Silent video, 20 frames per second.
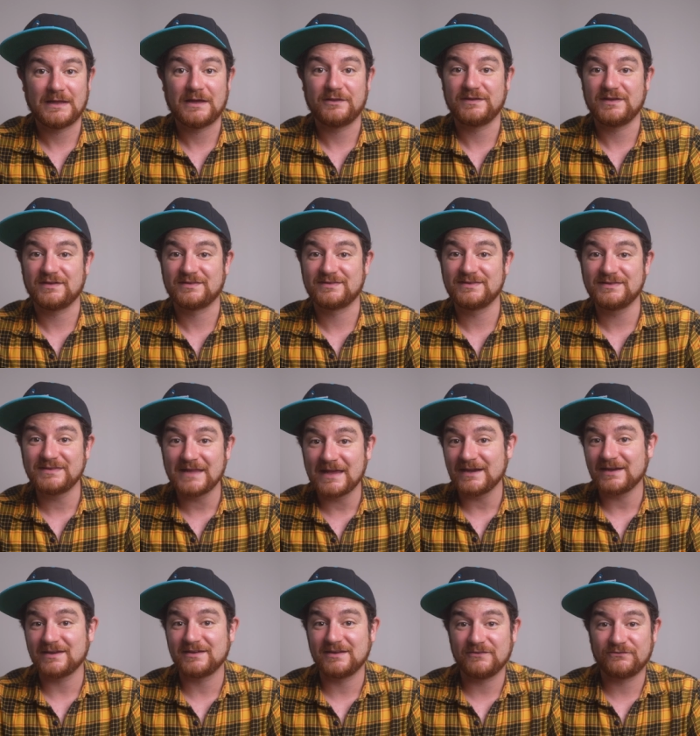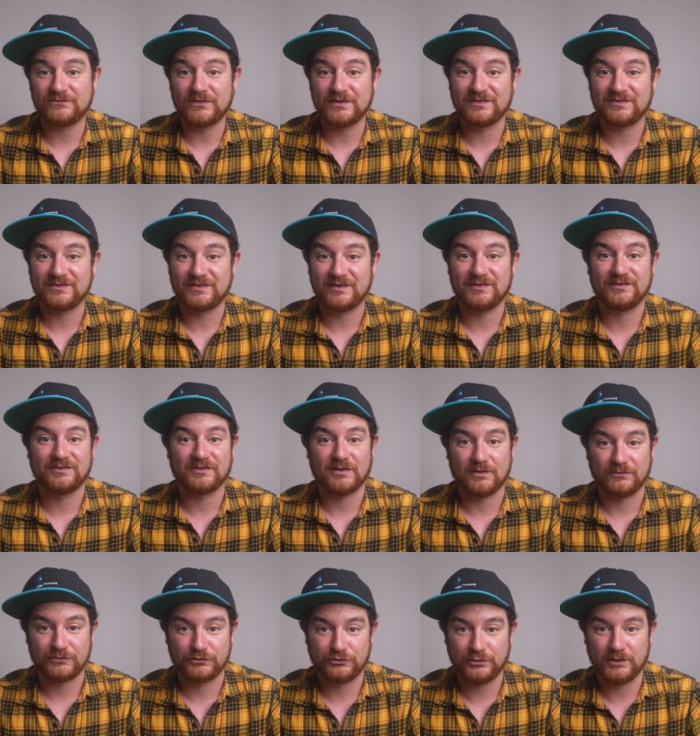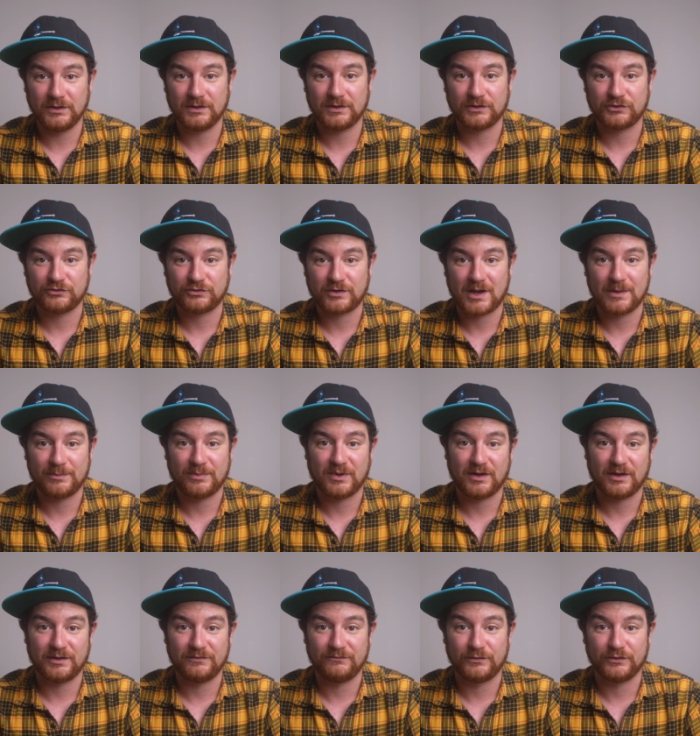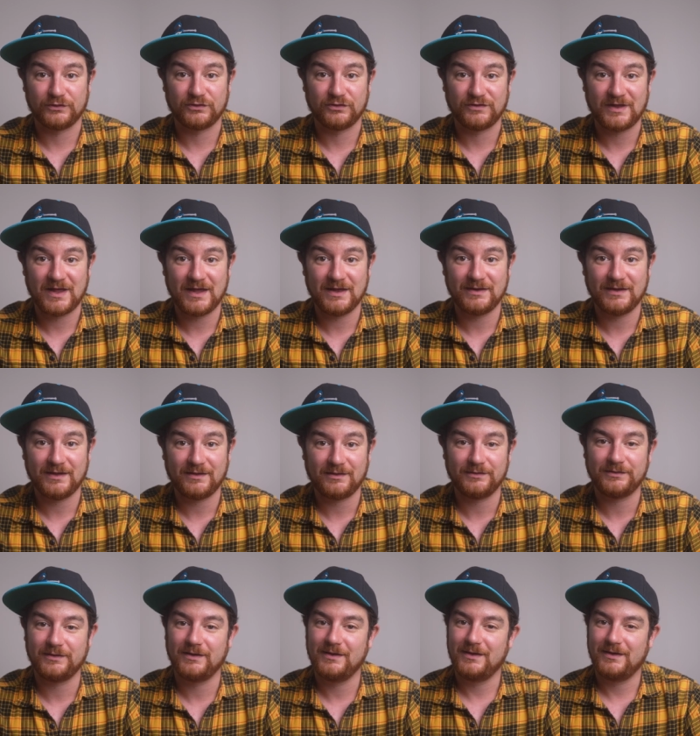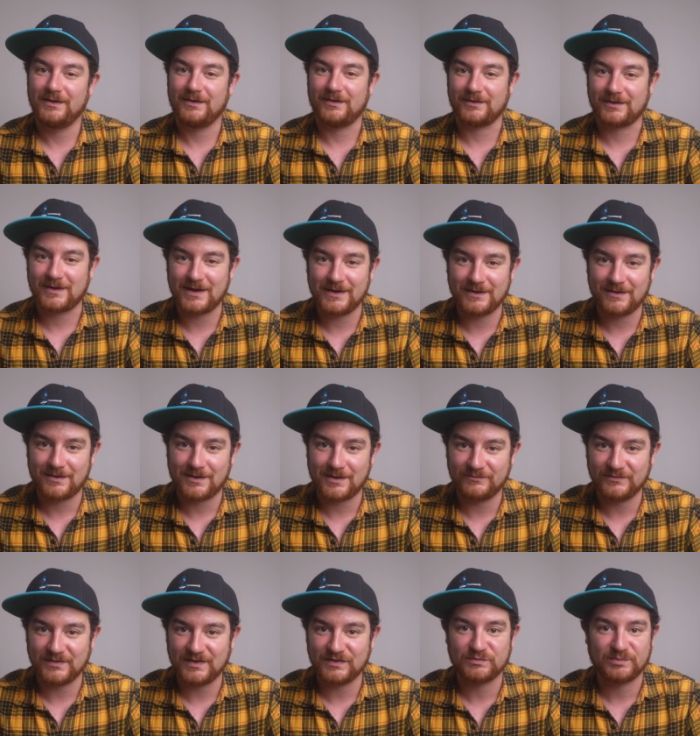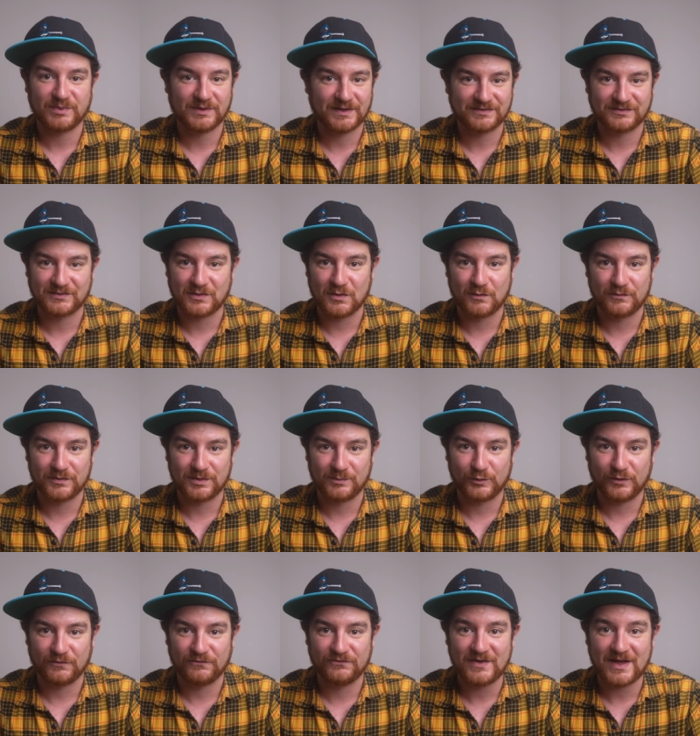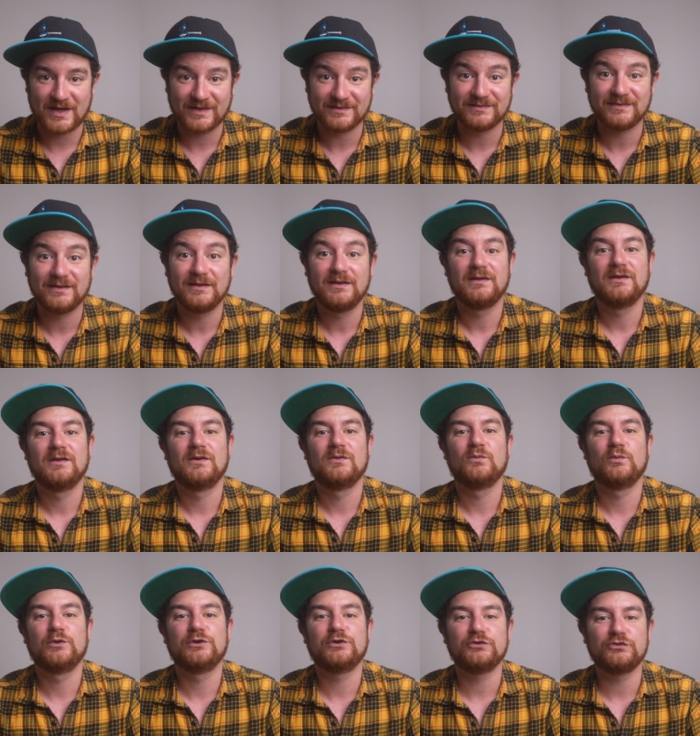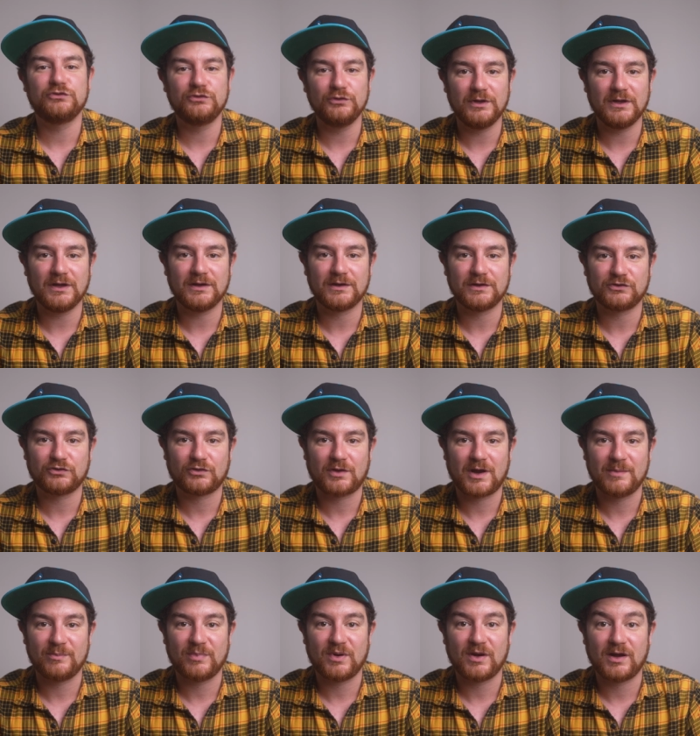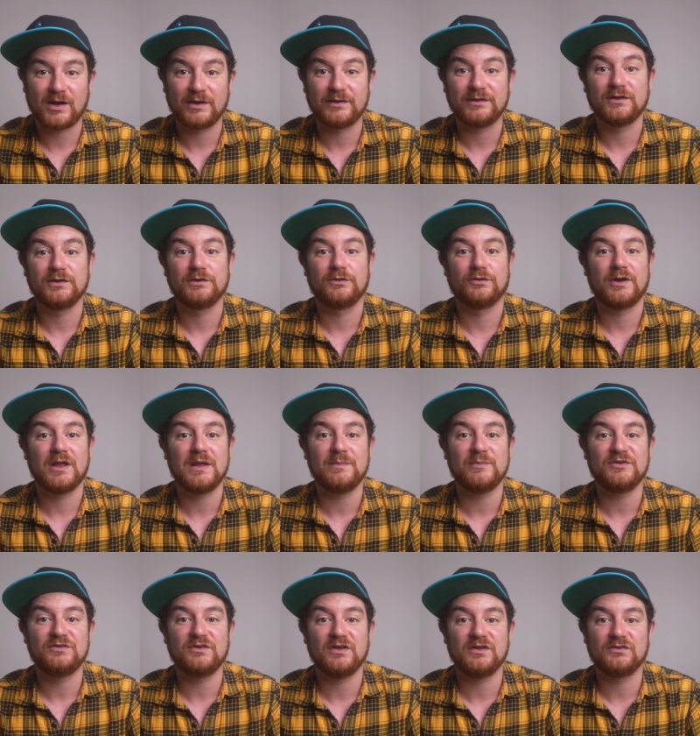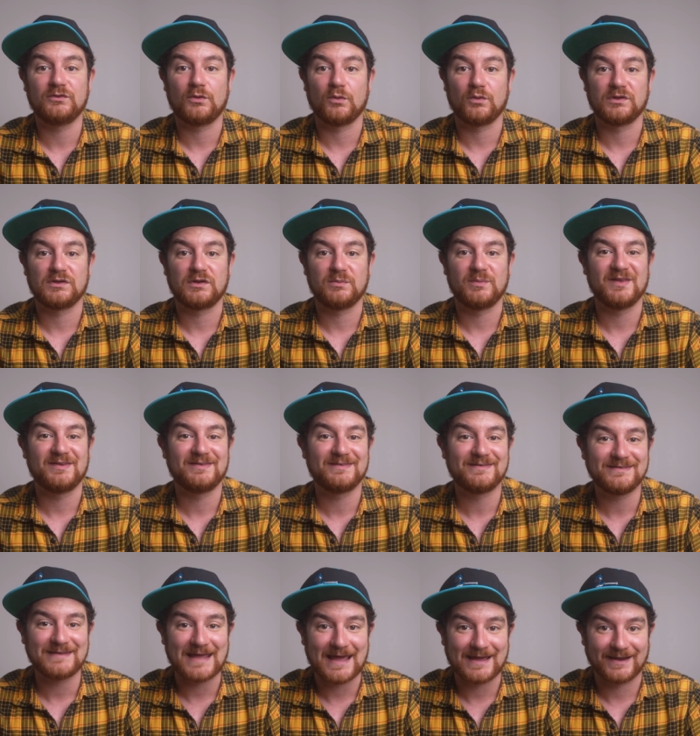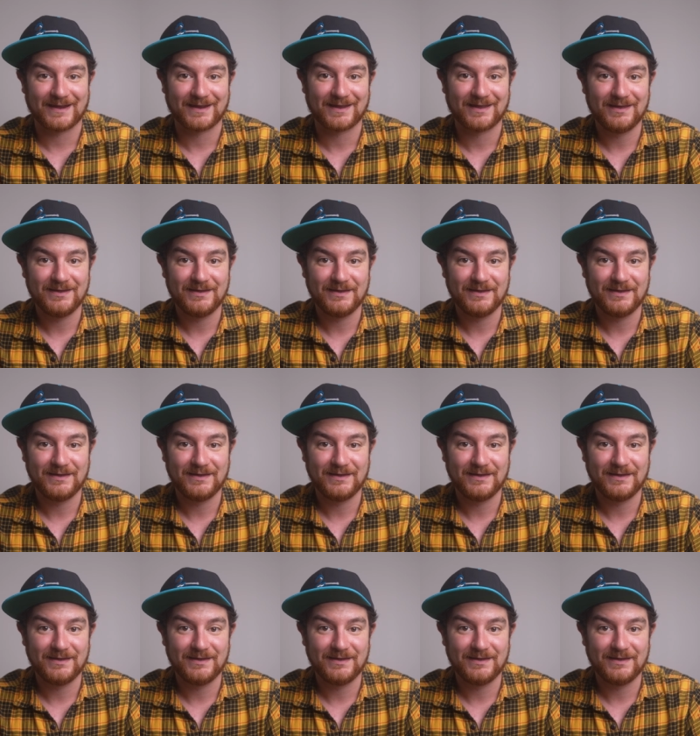Now the aesthetic differences of shooting on a tripod versus handheld are kind of obvious, but let's go over them real fast. When you're shooting on a tripod, your image is going to be static.